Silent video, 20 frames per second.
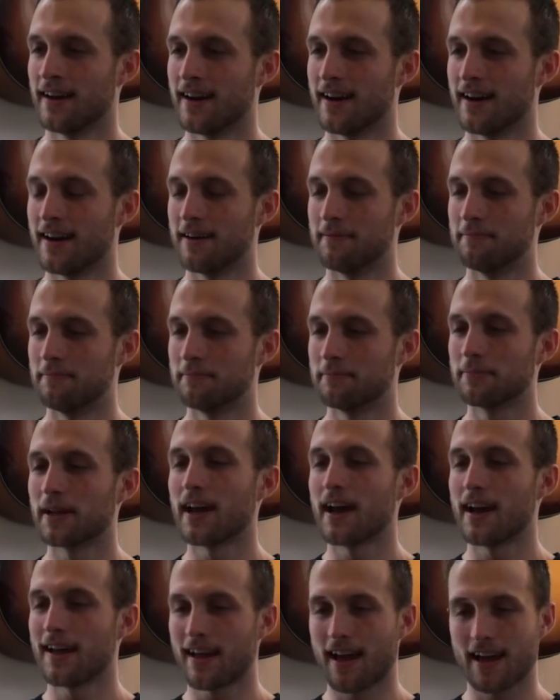But
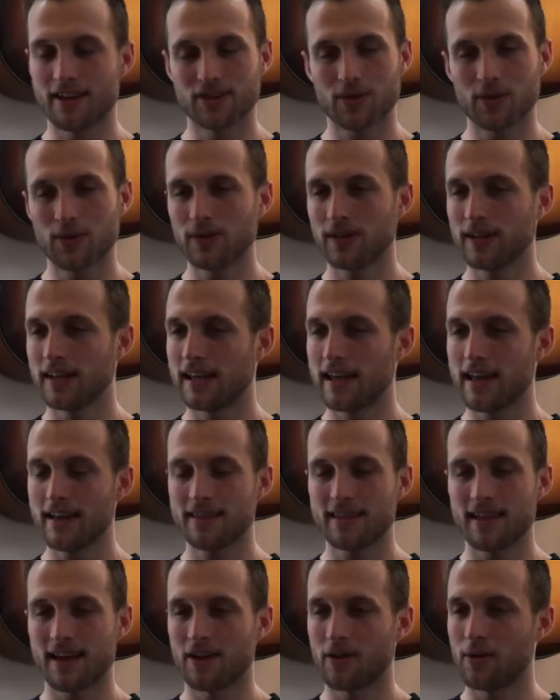I totally
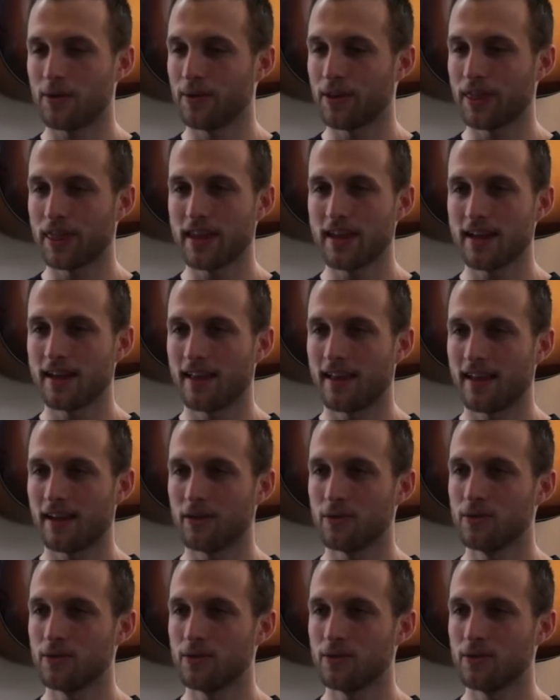get that whole thing. Like,